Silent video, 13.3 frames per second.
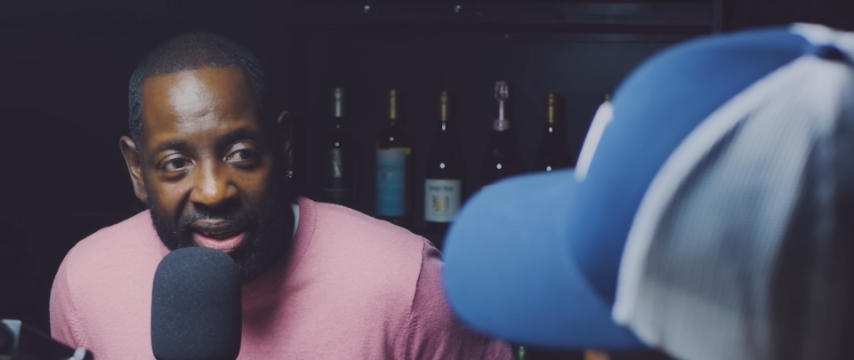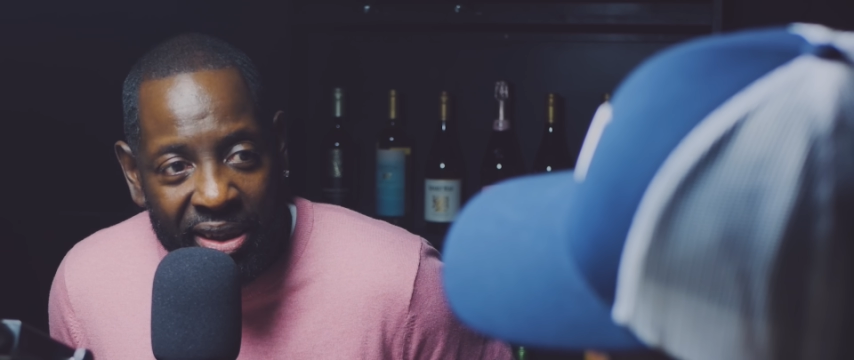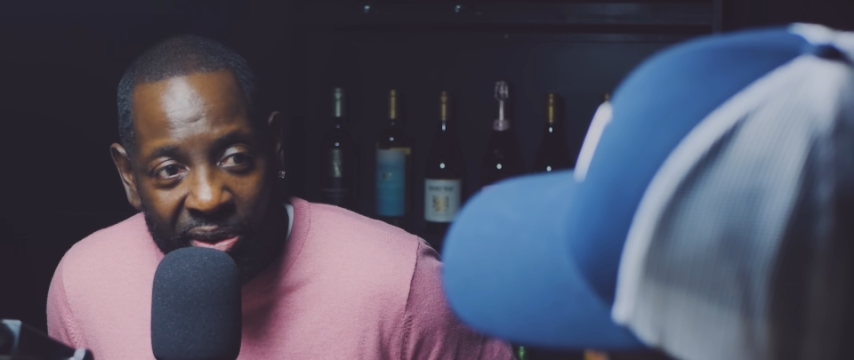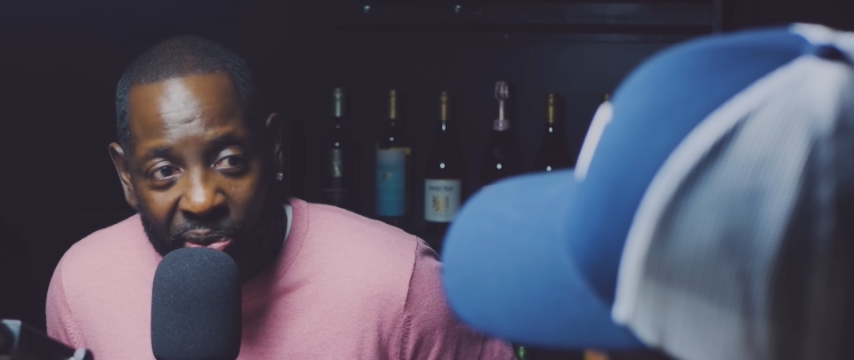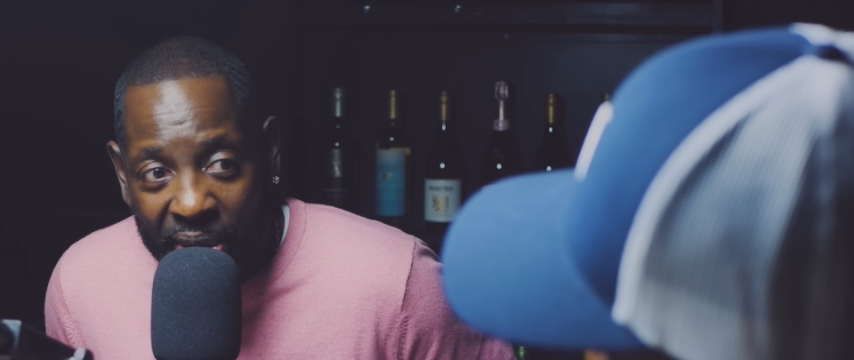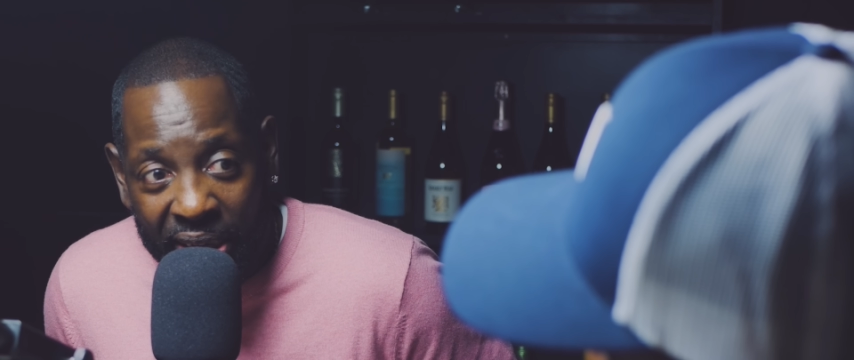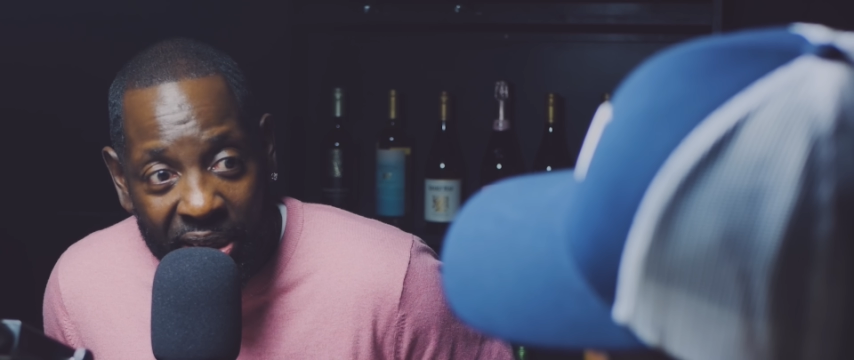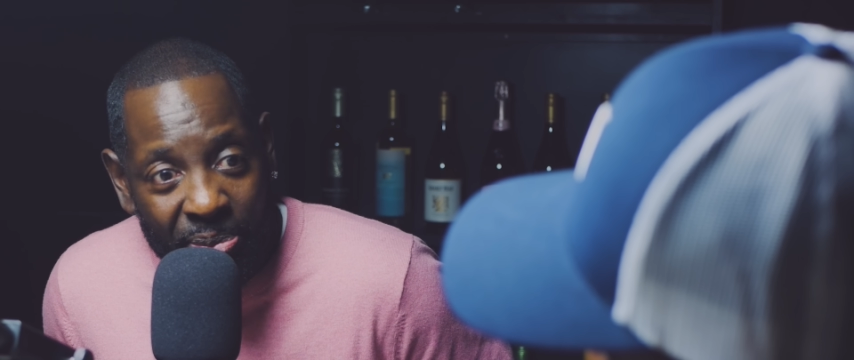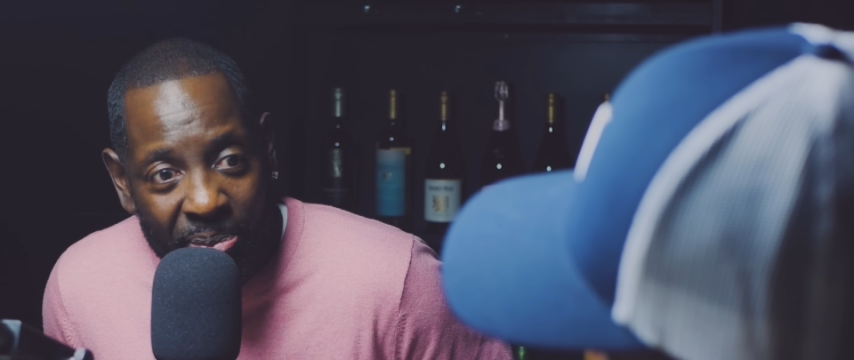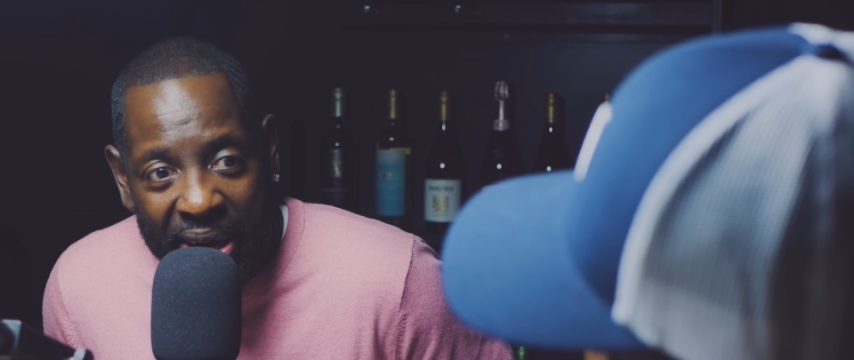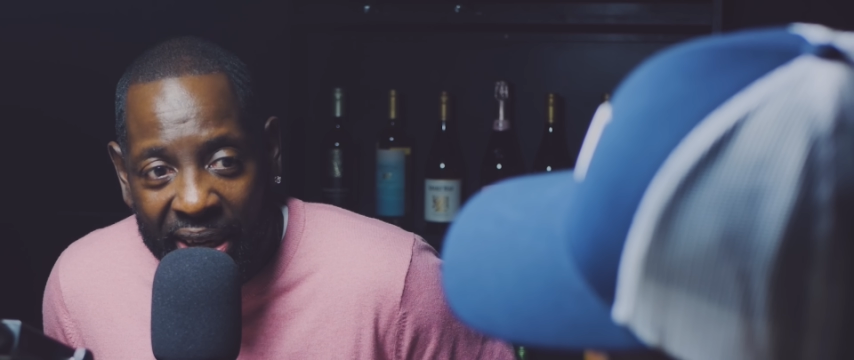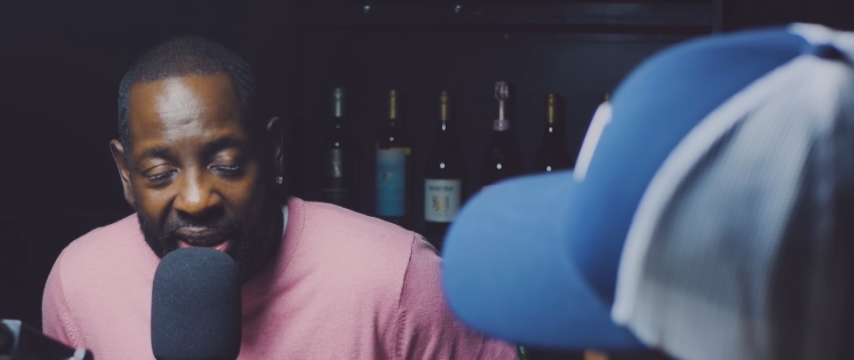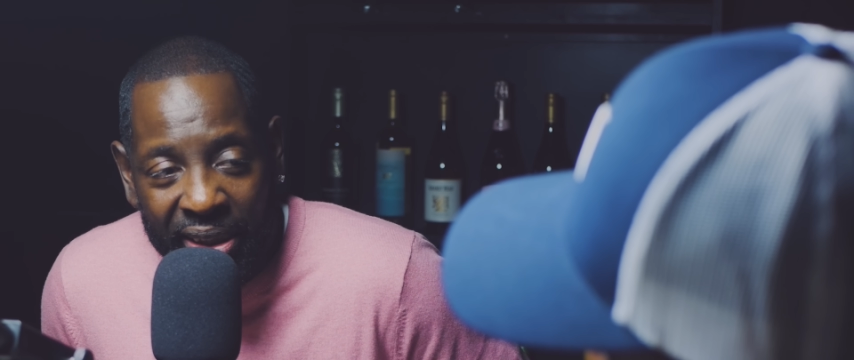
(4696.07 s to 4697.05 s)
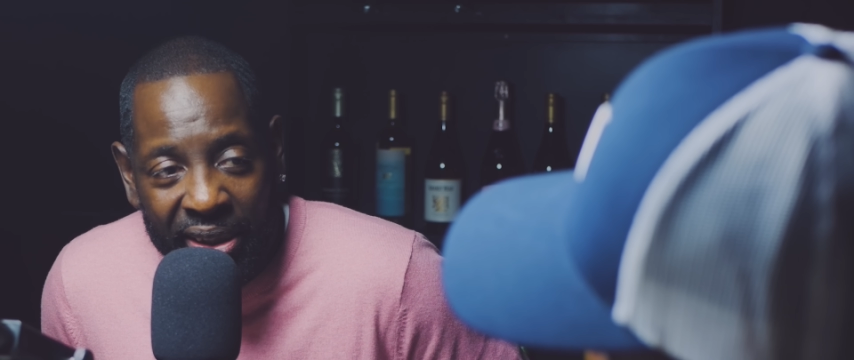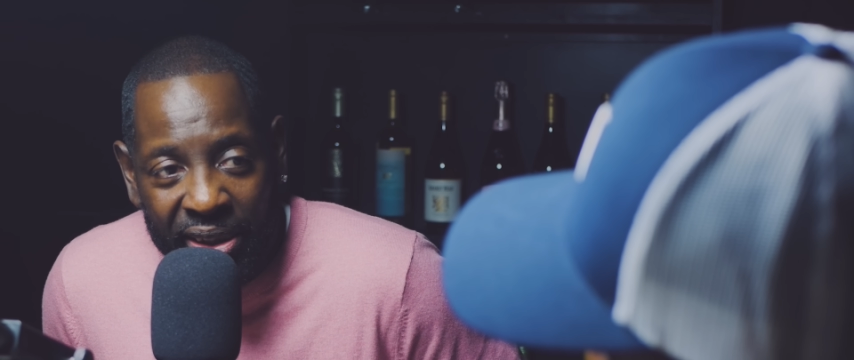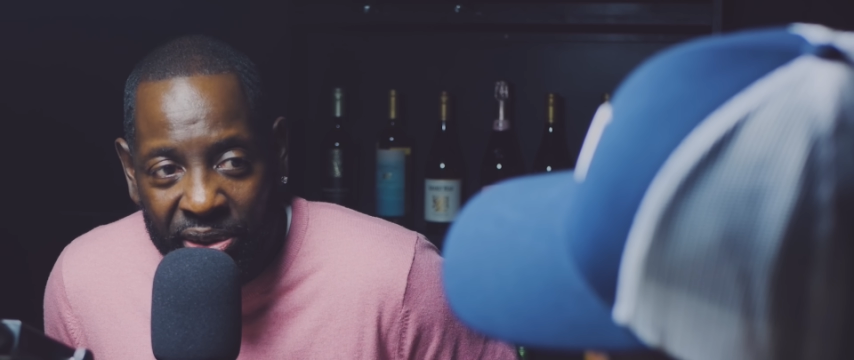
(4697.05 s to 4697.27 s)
out of the way of your body.